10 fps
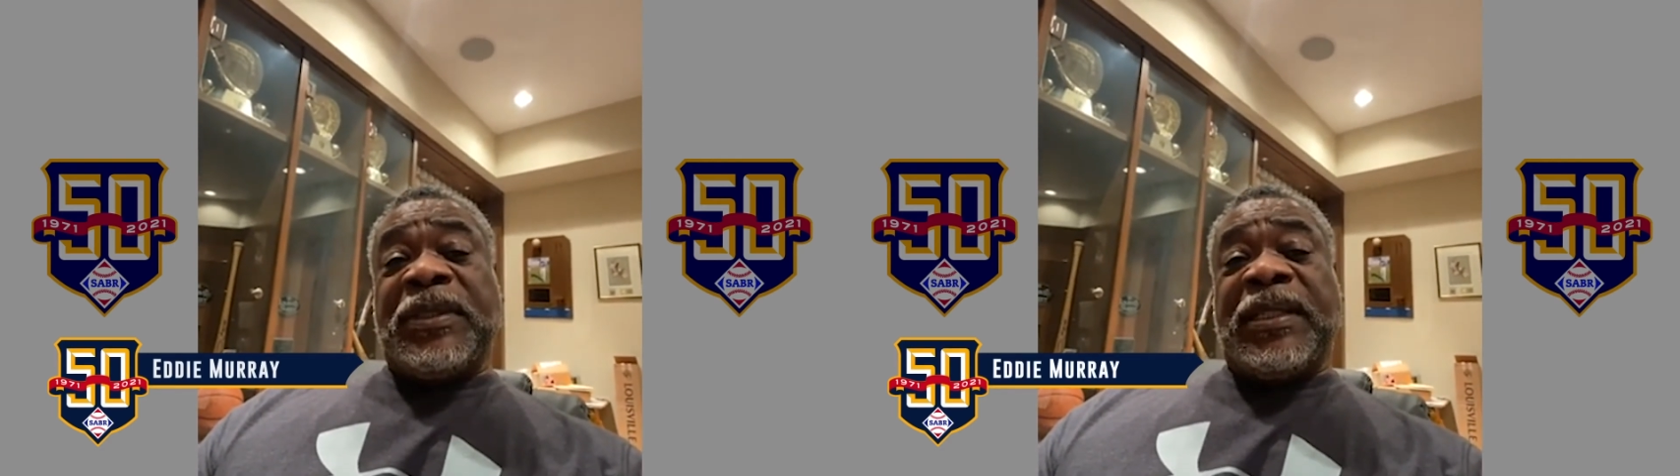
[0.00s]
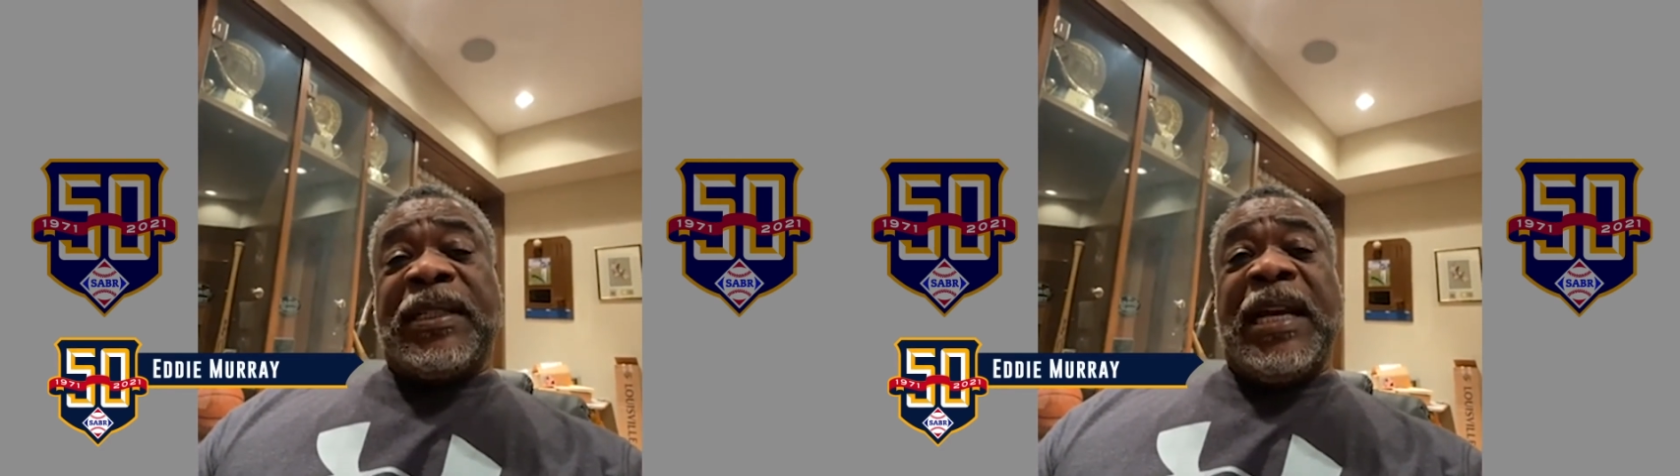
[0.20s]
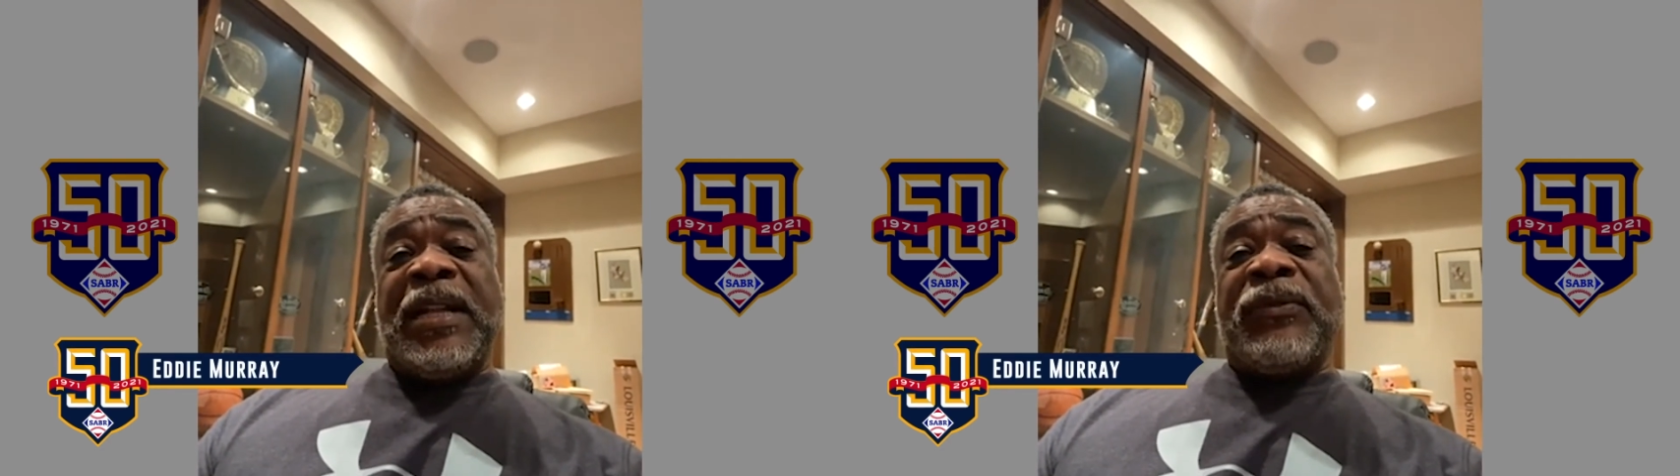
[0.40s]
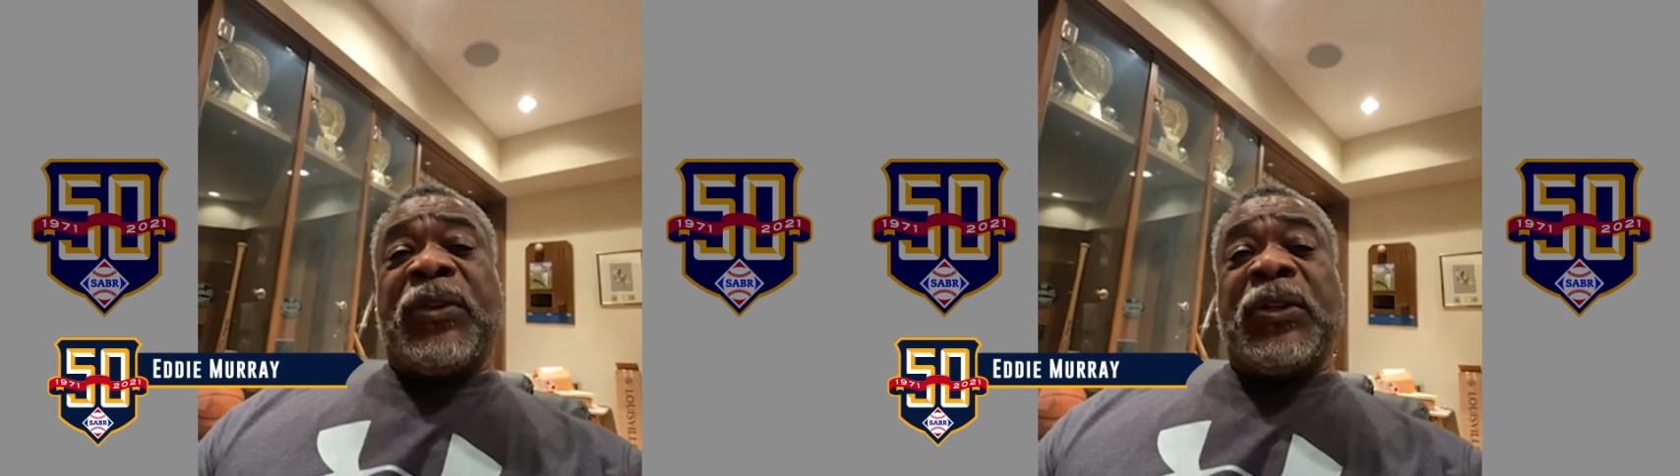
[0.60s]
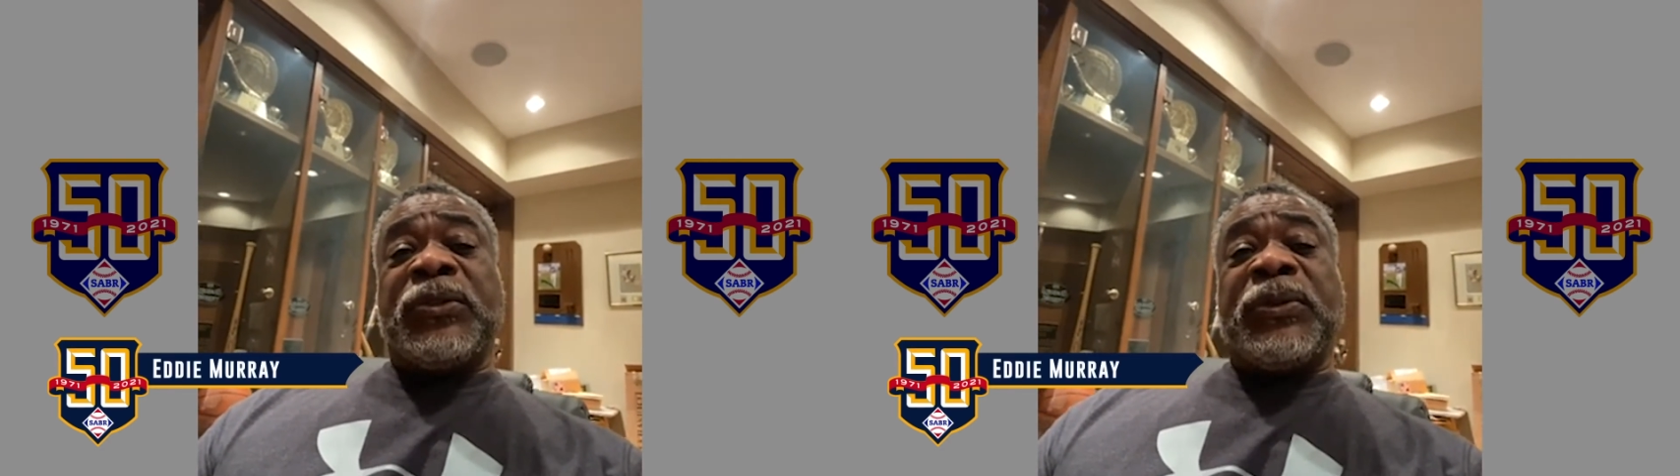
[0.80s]
An
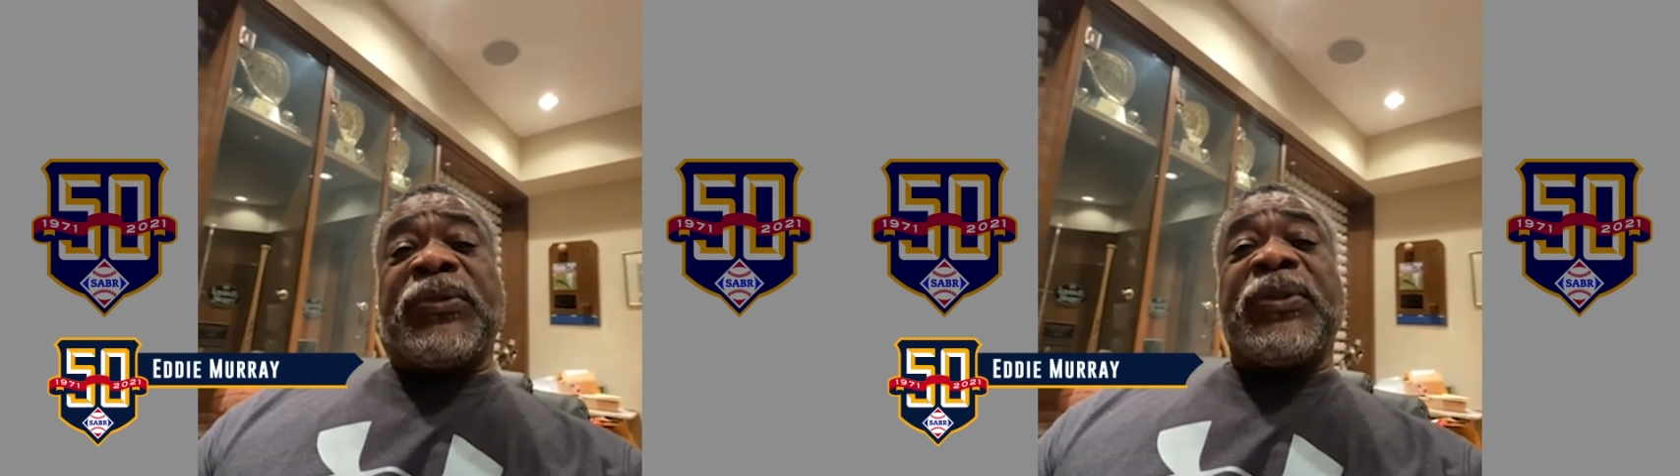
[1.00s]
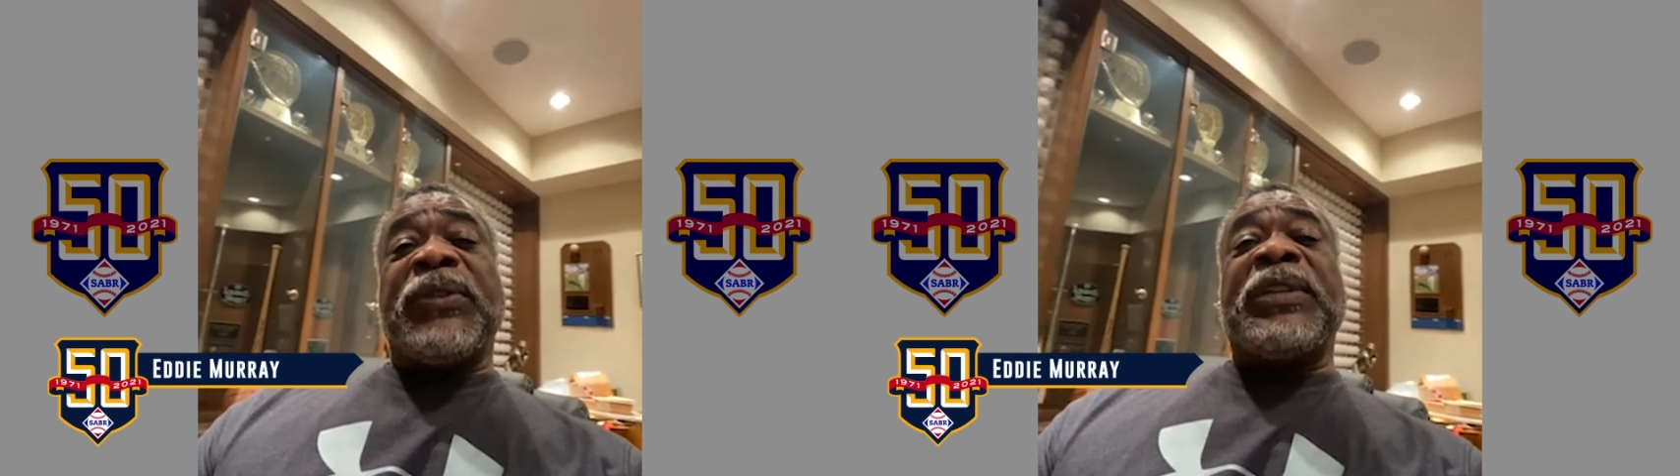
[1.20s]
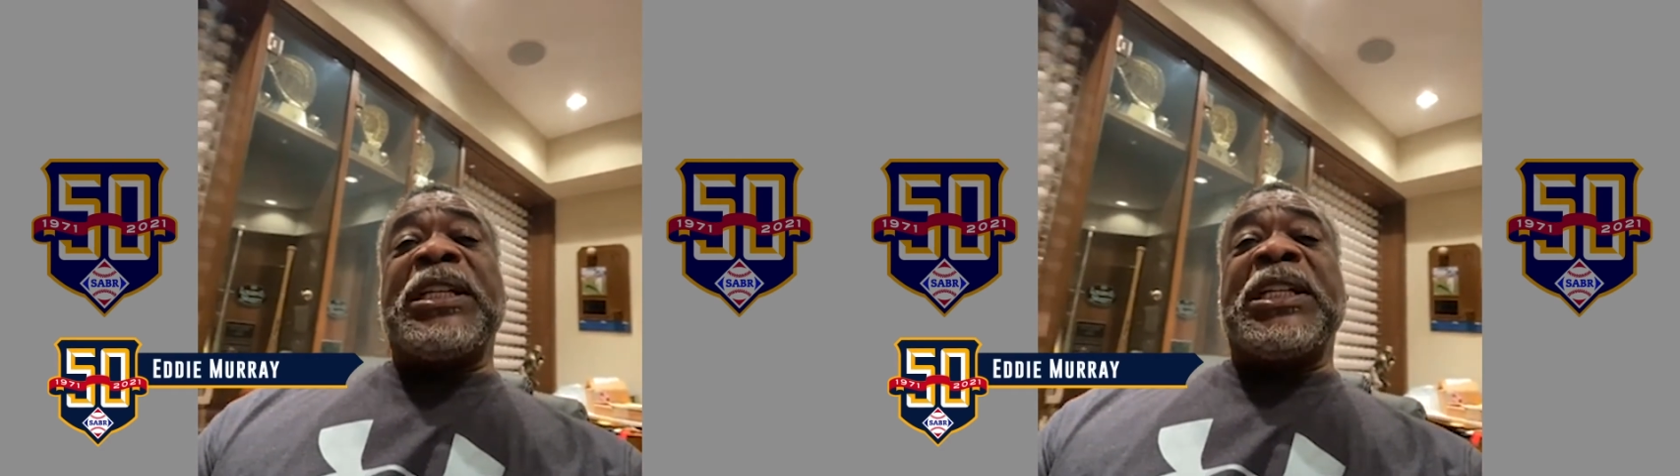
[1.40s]
anniversary, 50